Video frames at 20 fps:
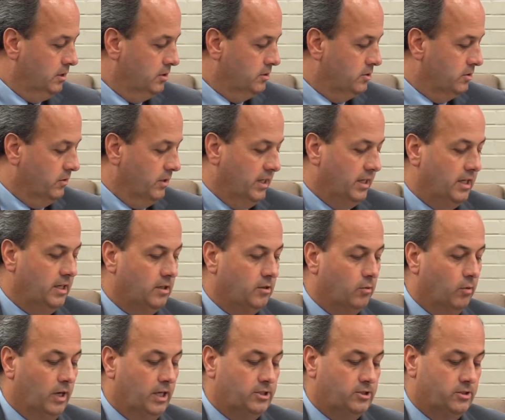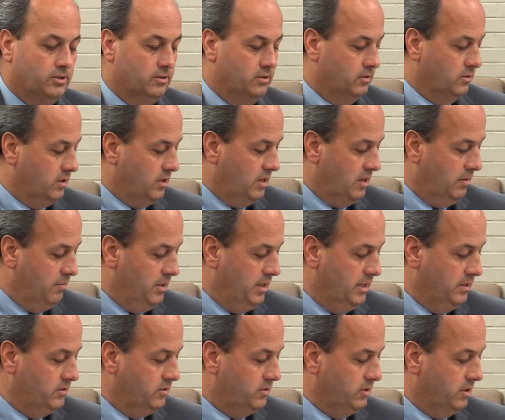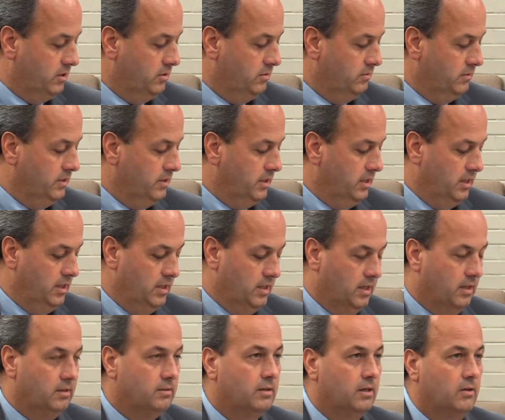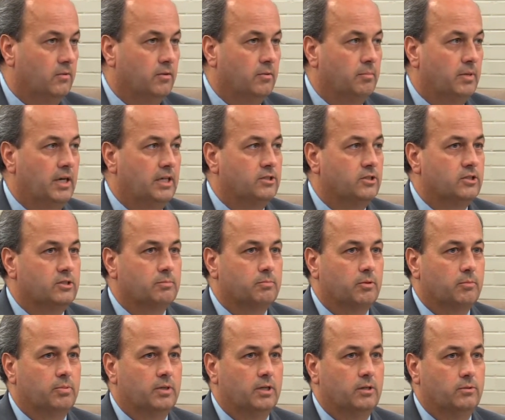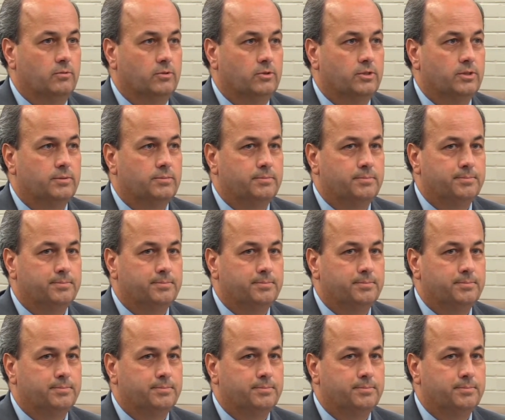So any questions or comments on the budgets proposed?